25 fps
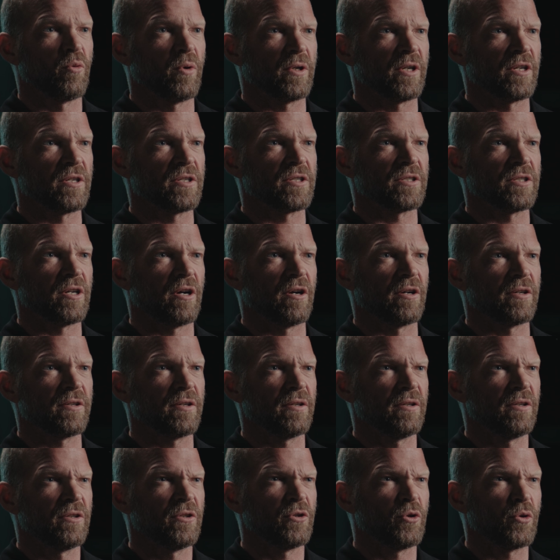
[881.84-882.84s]
want to start
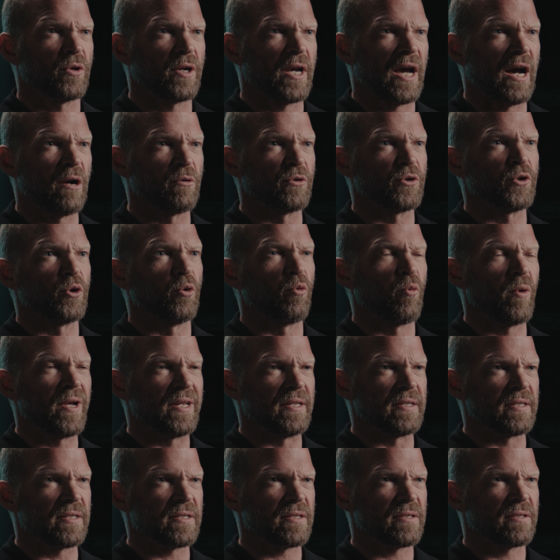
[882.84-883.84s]
to count your
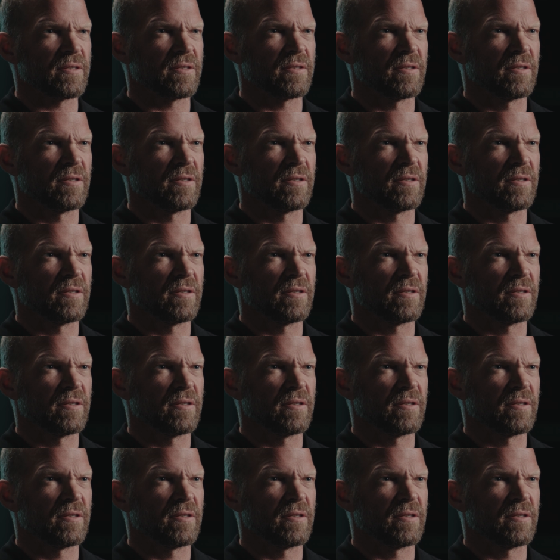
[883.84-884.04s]
wins,